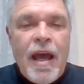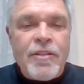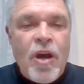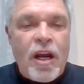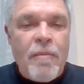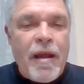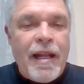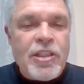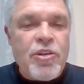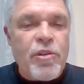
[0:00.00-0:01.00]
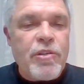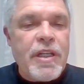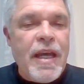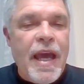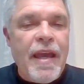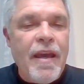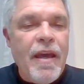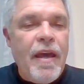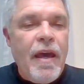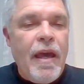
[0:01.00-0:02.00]
and talking about ants earlier today,
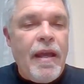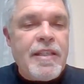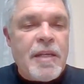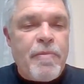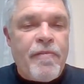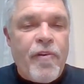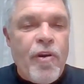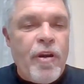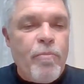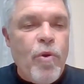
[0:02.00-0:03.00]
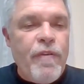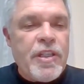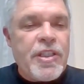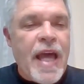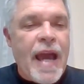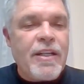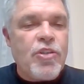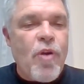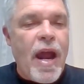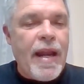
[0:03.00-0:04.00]
is the preferred movie snack
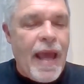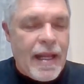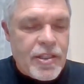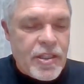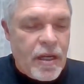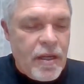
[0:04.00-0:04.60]
dried ants?